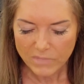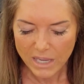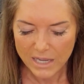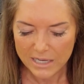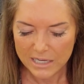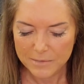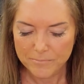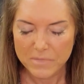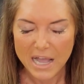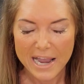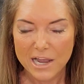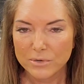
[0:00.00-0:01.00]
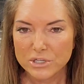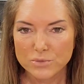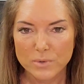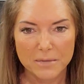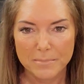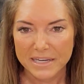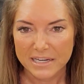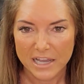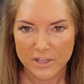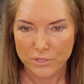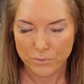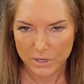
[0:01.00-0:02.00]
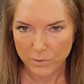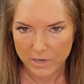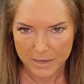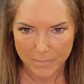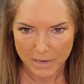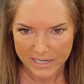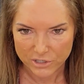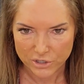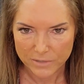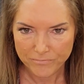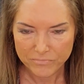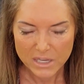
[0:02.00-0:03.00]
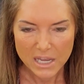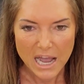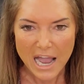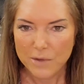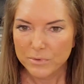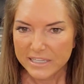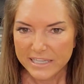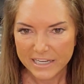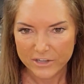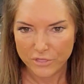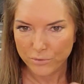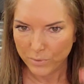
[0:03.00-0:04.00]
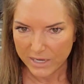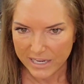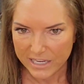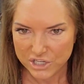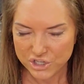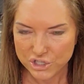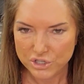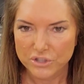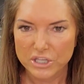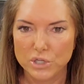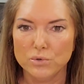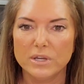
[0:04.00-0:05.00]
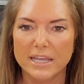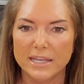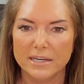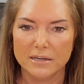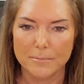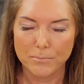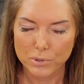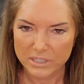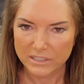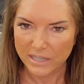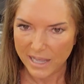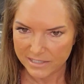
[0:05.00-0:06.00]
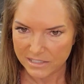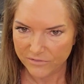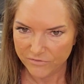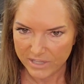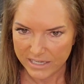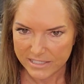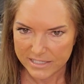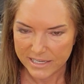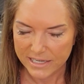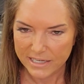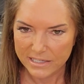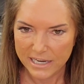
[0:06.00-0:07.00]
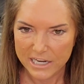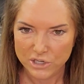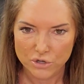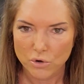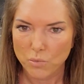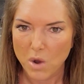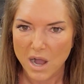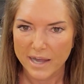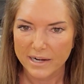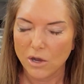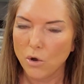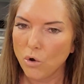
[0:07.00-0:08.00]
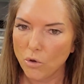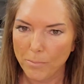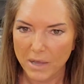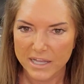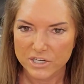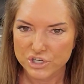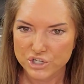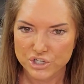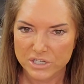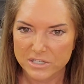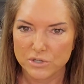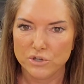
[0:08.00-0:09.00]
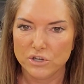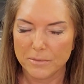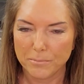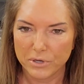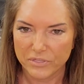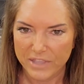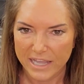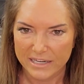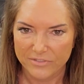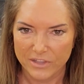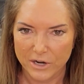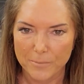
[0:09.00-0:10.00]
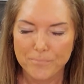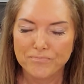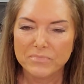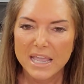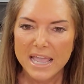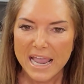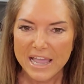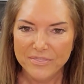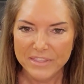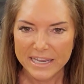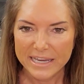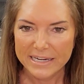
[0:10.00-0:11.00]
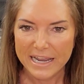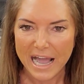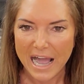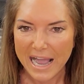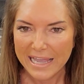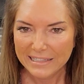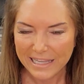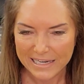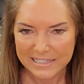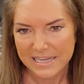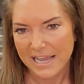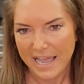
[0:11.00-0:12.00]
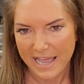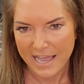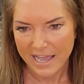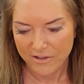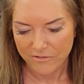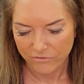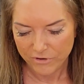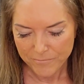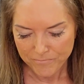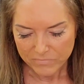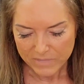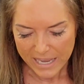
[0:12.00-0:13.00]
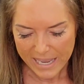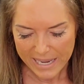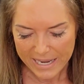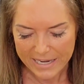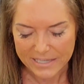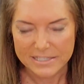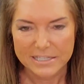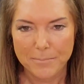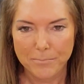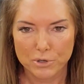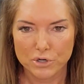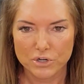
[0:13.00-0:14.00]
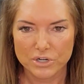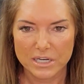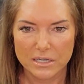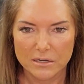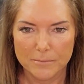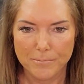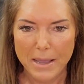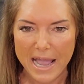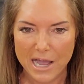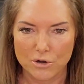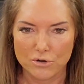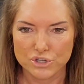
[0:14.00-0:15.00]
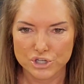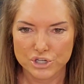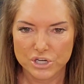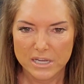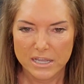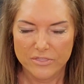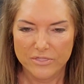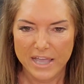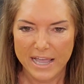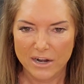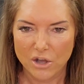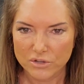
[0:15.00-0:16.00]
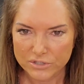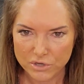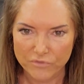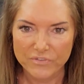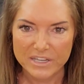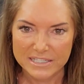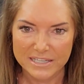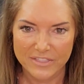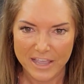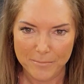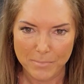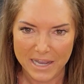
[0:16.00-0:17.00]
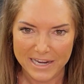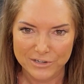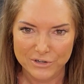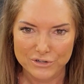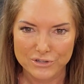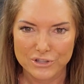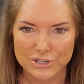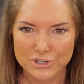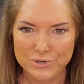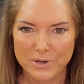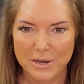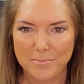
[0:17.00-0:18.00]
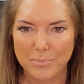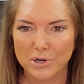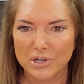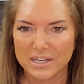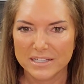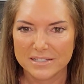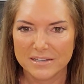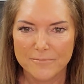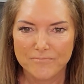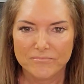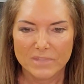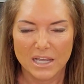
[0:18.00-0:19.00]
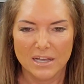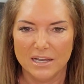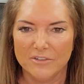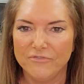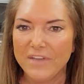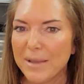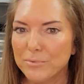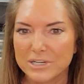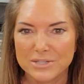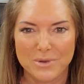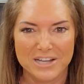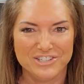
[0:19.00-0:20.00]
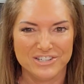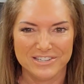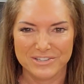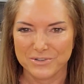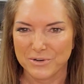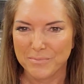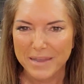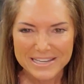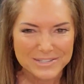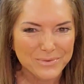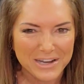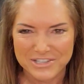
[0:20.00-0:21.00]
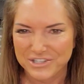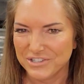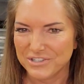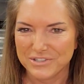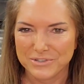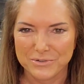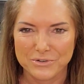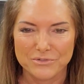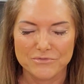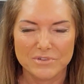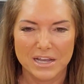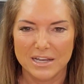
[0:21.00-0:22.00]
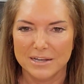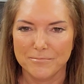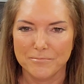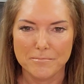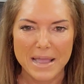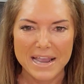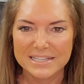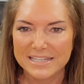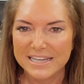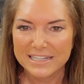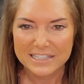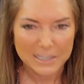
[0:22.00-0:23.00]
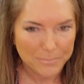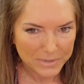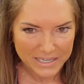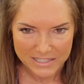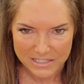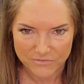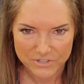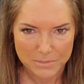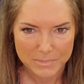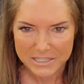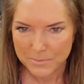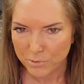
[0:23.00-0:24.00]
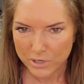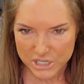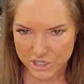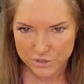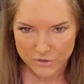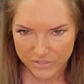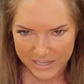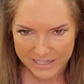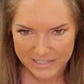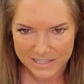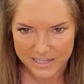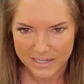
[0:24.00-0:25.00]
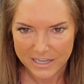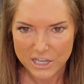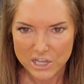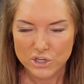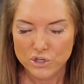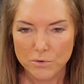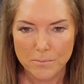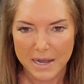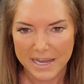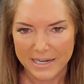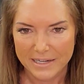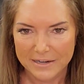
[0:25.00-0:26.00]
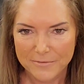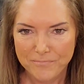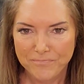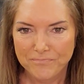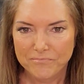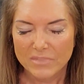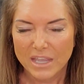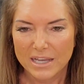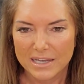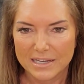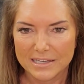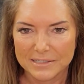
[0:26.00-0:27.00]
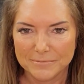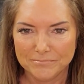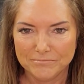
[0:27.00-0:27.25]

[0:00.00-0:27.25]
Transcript: I always recommend a 3-ring binder. I would get a 3-inch so that you can put lots of things in it, and you'll want a hole punch just so you can put that in there. And then I like to have a zippered pouch that also fits in that binder so that you can put fabric swatches or paint swatches or magazine clippings of some inspirational things that you might have